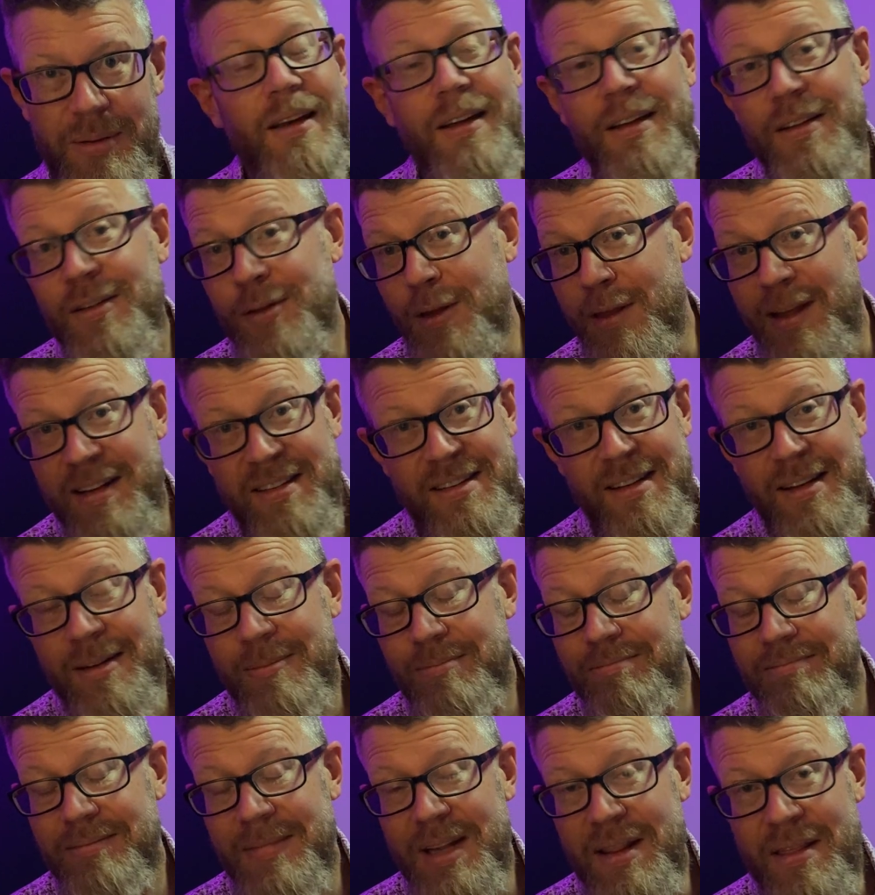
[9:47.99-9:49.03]
So that's
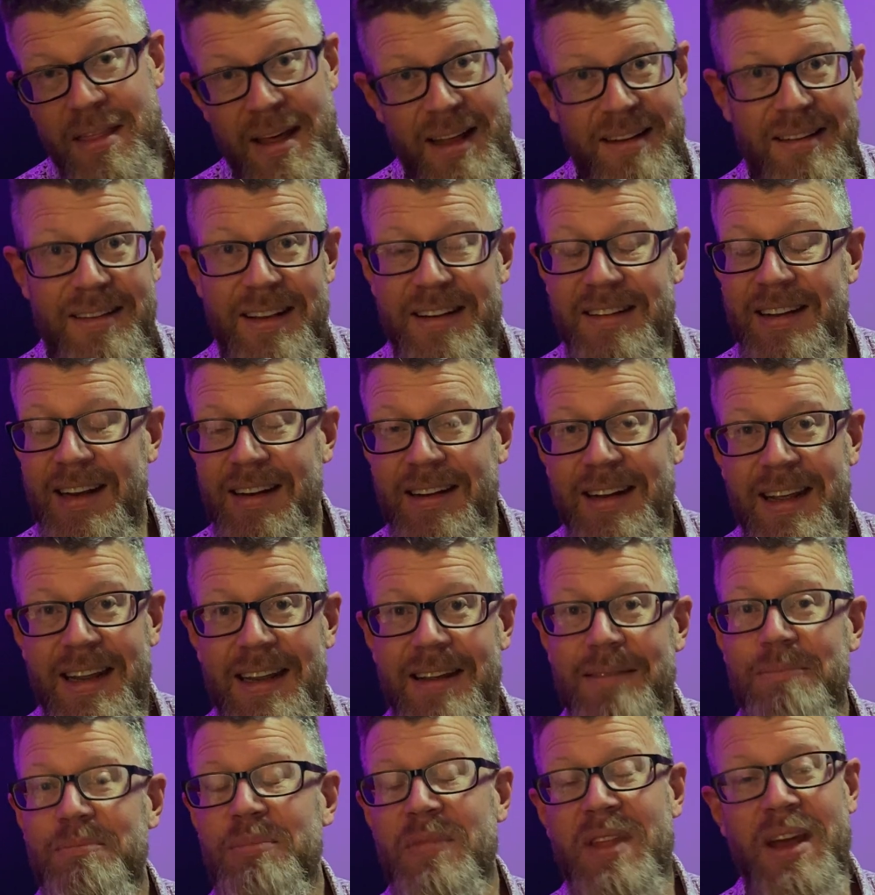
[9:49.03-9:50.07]
it. That's the
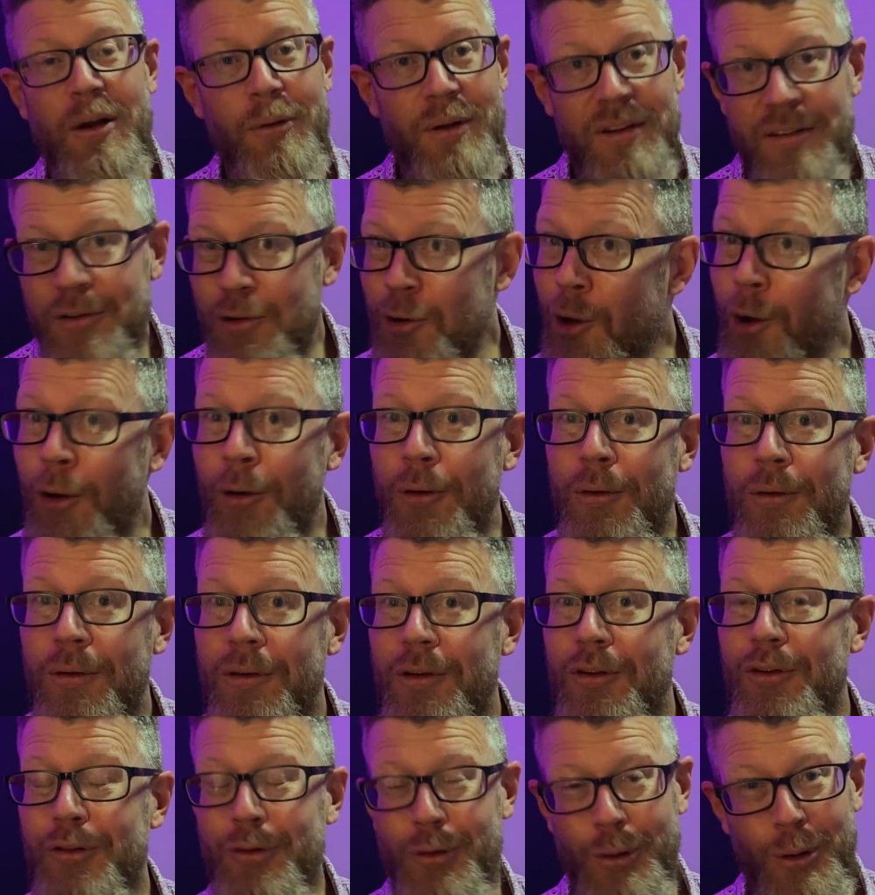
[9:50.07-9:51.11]
technique. There is no
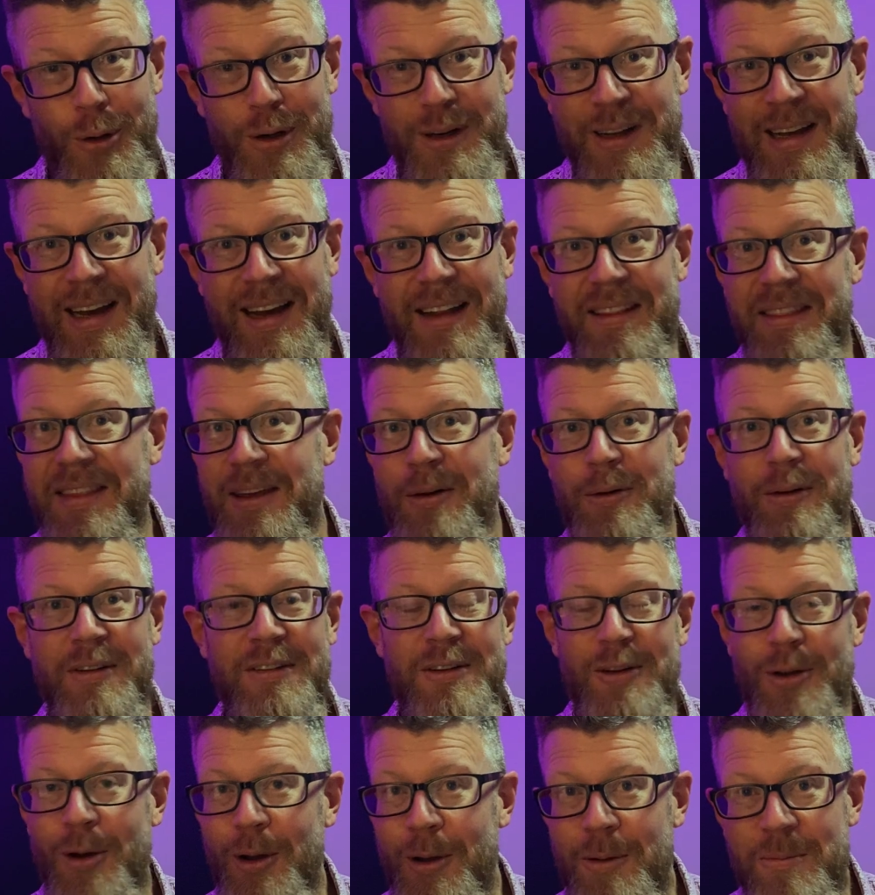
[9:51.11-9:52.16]
shortcut. There is
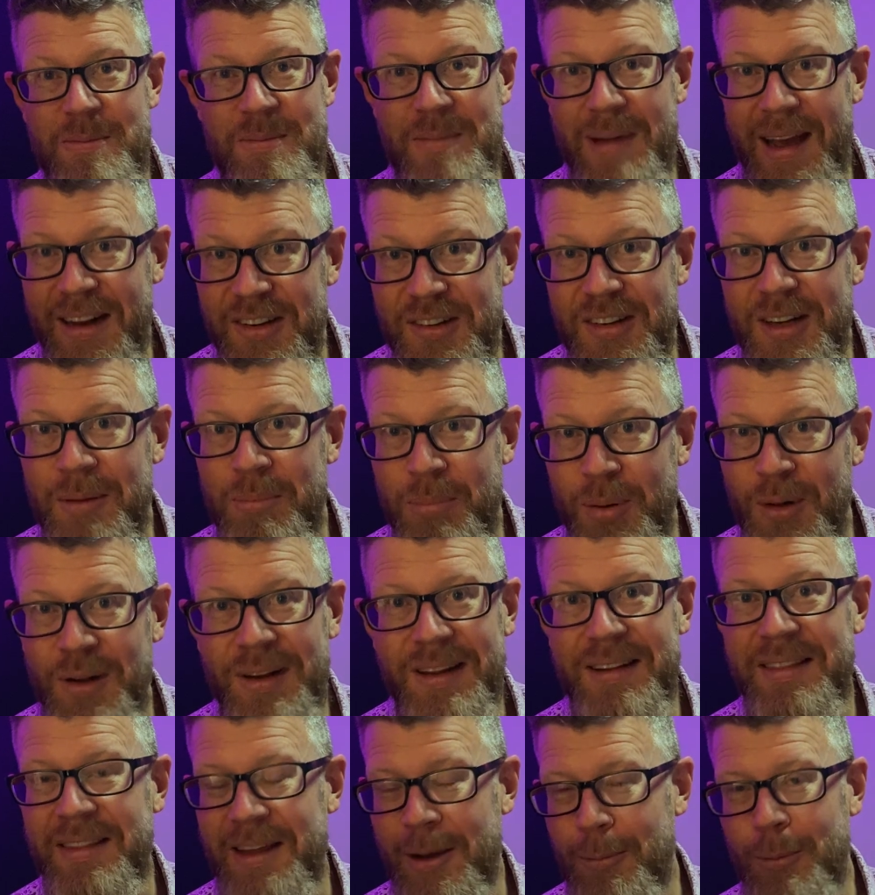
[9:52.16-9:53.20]
no magic
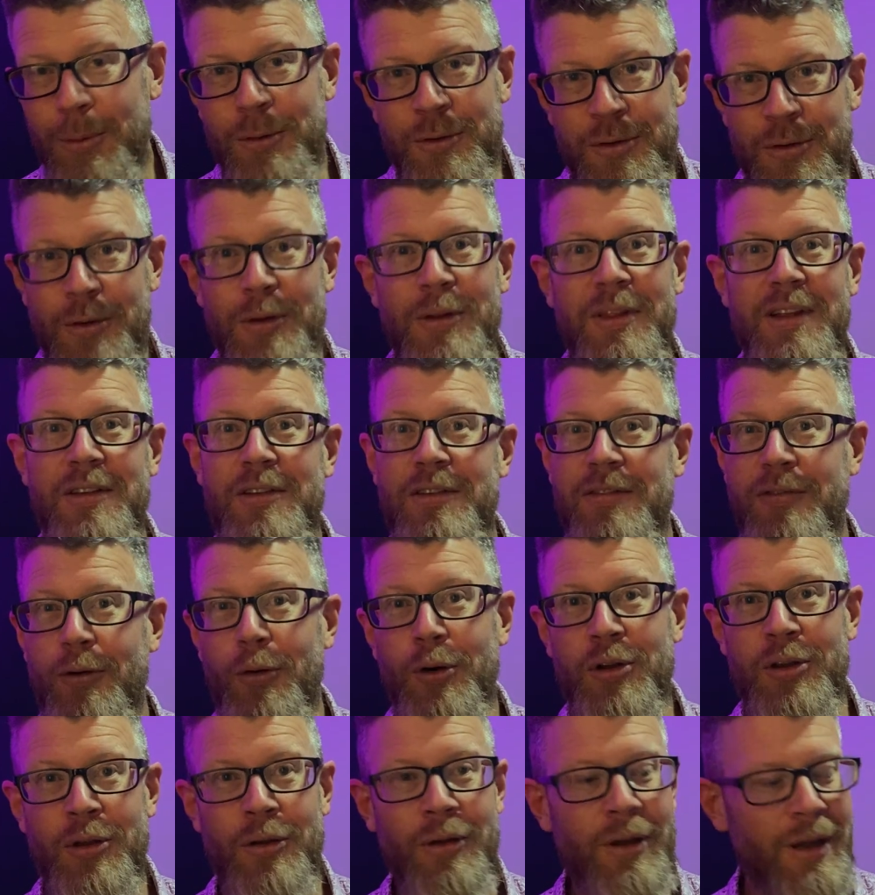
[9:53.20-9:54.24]
bullet that will do this
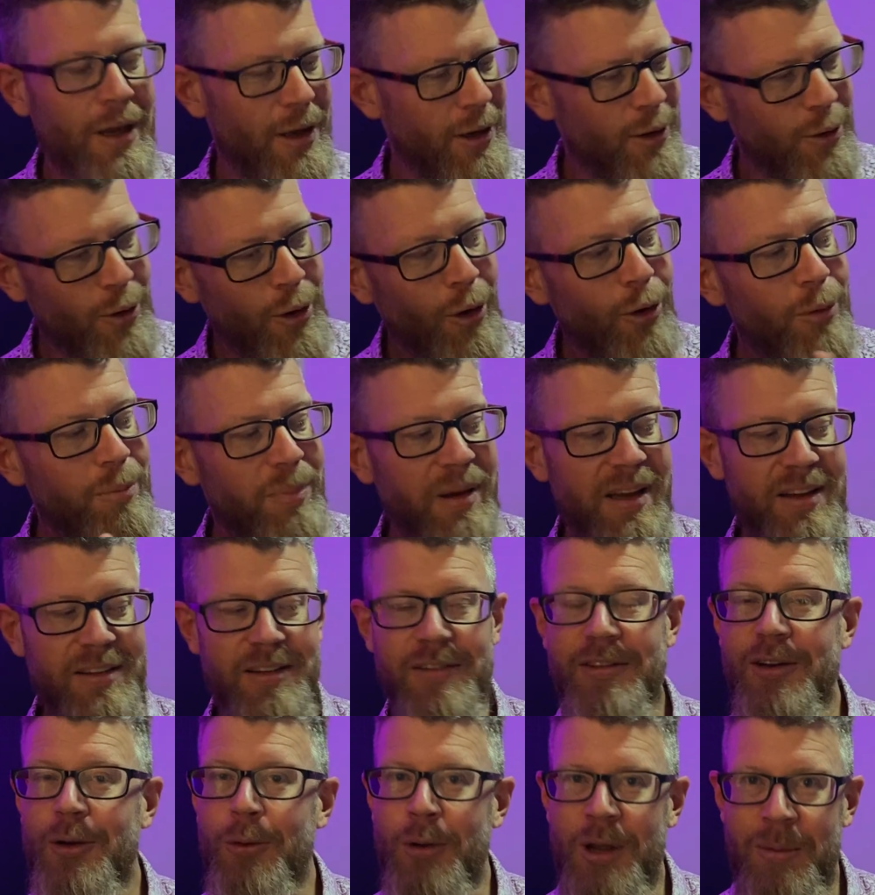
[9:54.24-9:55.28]
for you. No piece
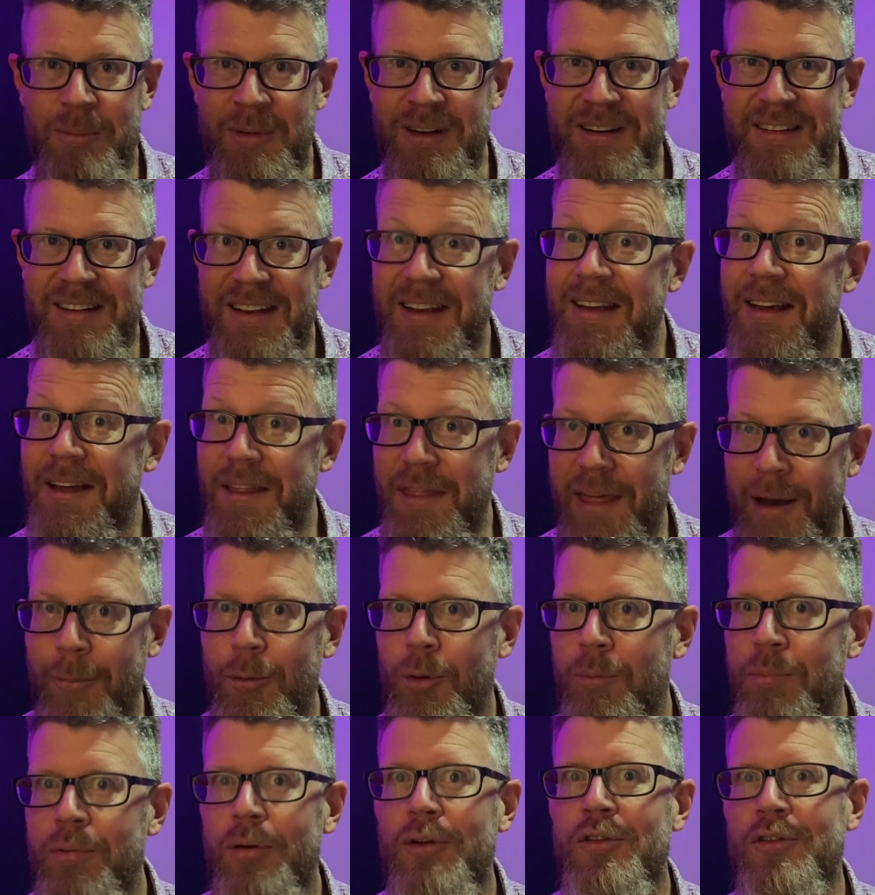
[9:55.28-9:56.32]
of equipment that
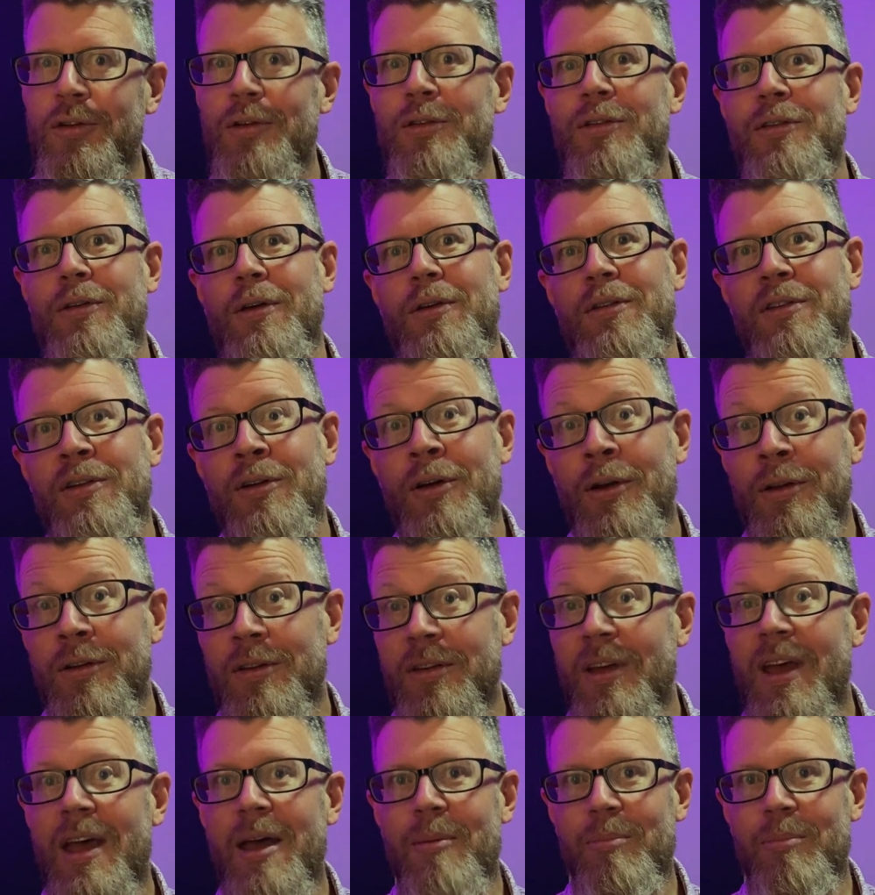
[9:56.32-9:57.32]
will produce those notes.